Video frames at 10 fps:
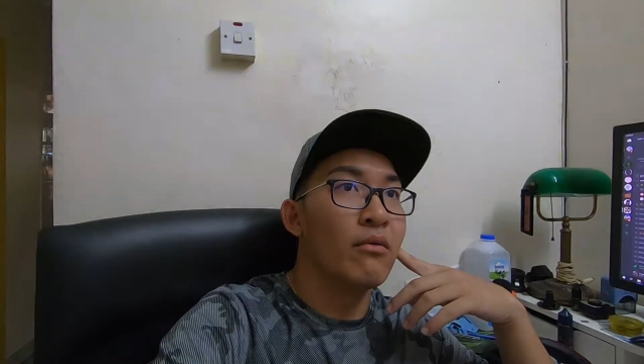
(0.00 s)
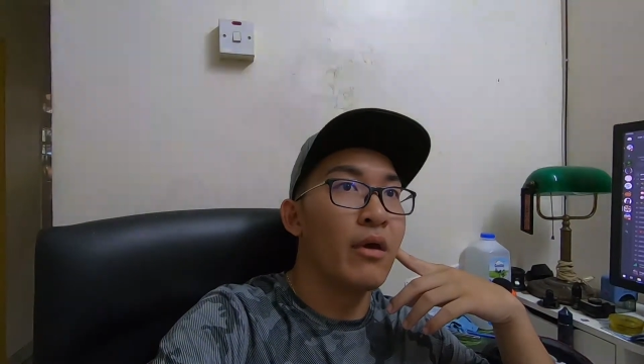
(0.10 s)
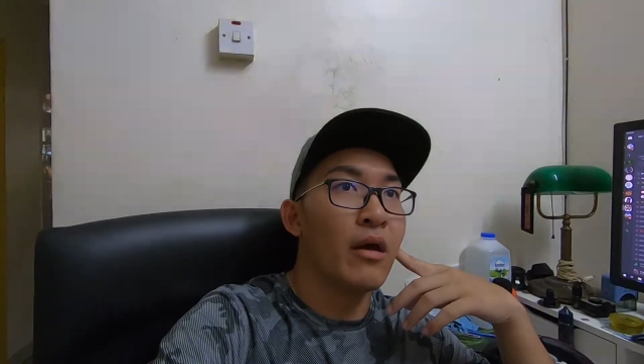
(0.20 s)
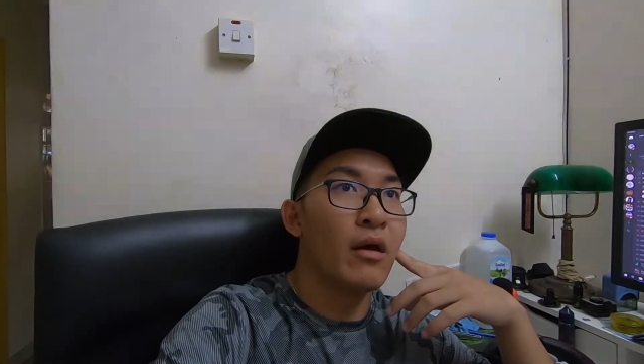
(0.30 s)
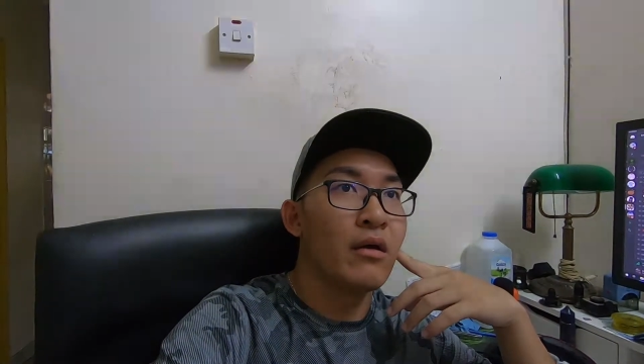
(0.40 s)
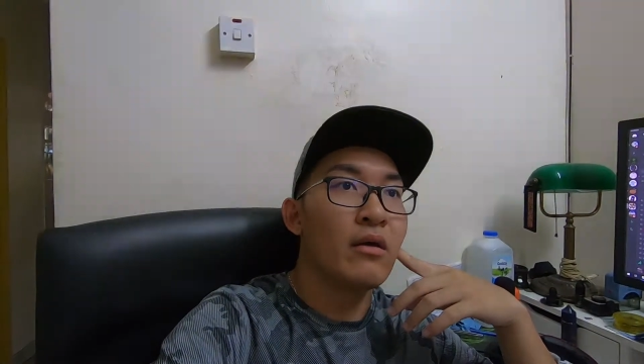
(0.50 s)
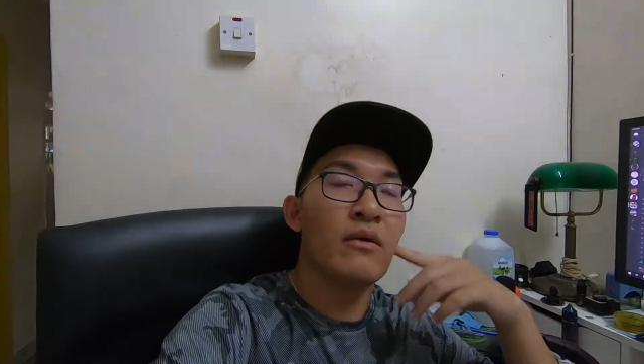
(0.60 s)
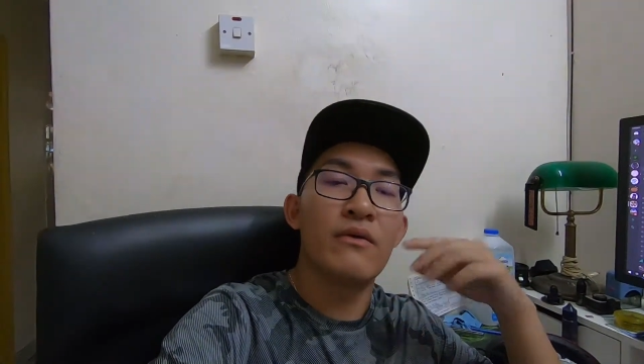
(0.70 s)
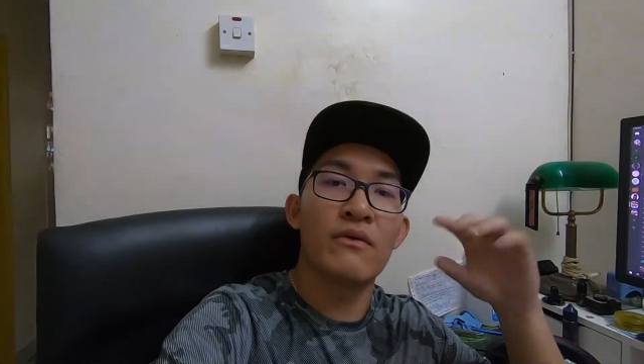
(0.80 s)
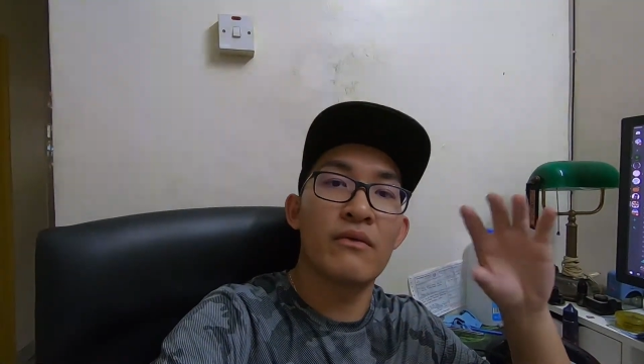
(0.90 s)
there
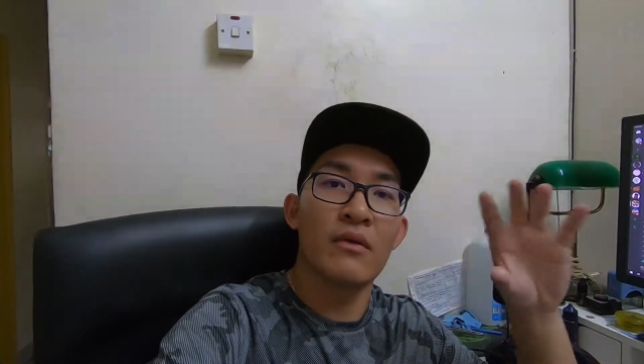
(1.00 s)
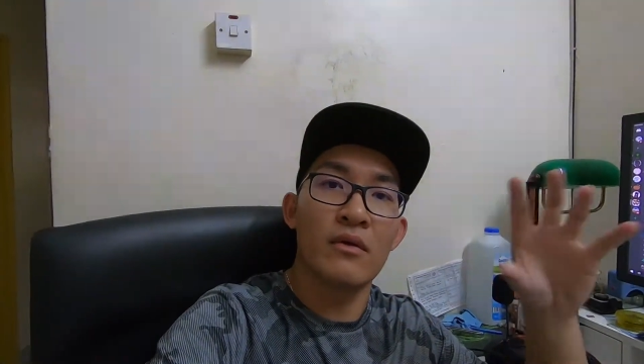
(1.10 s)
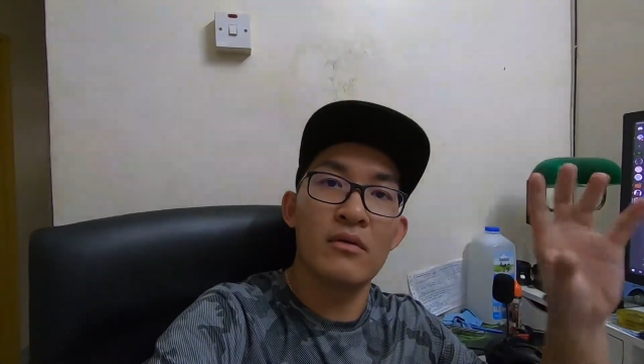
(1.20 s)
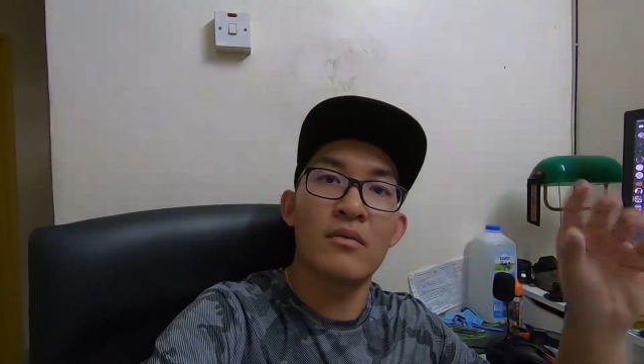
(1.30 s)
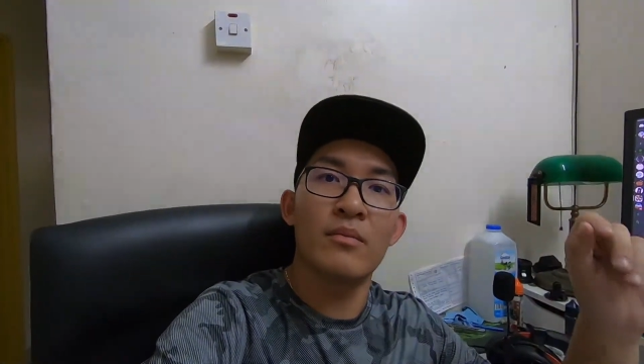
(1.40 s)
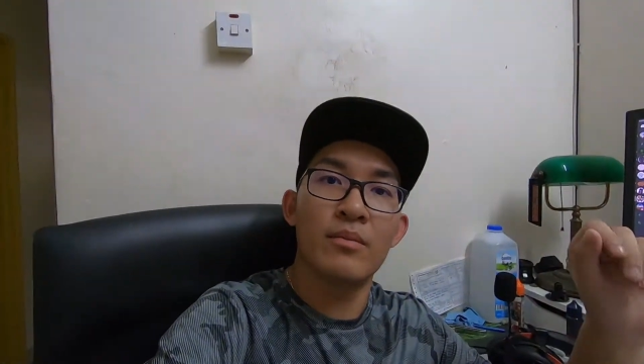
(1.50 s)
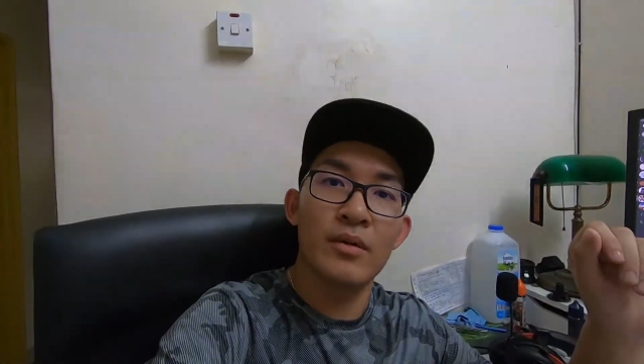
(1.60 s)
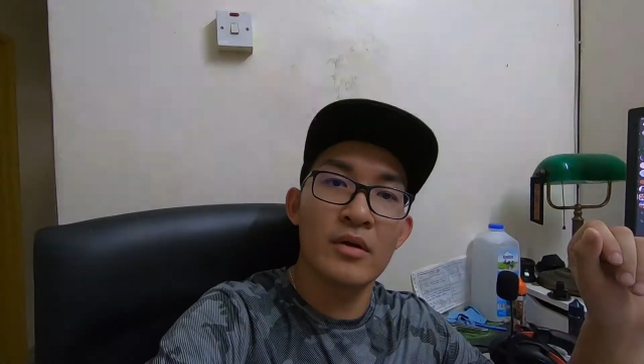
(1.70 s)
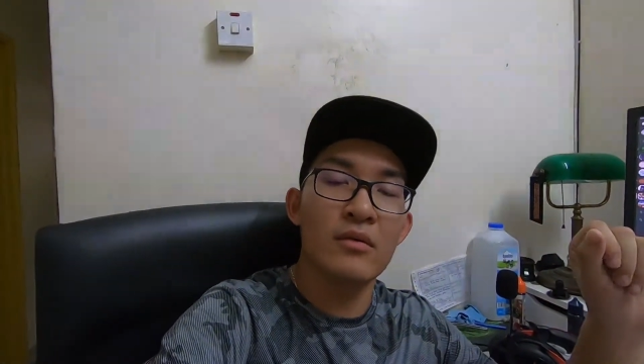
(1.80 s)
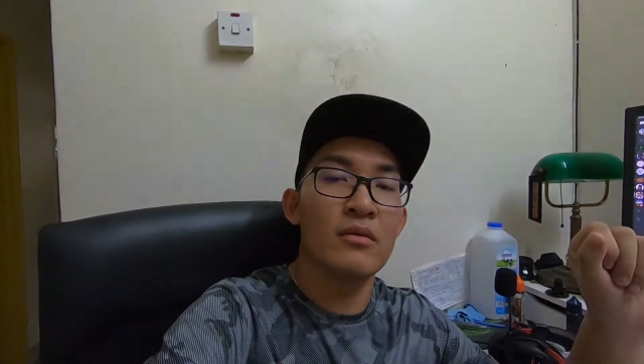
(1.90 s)
is a little bit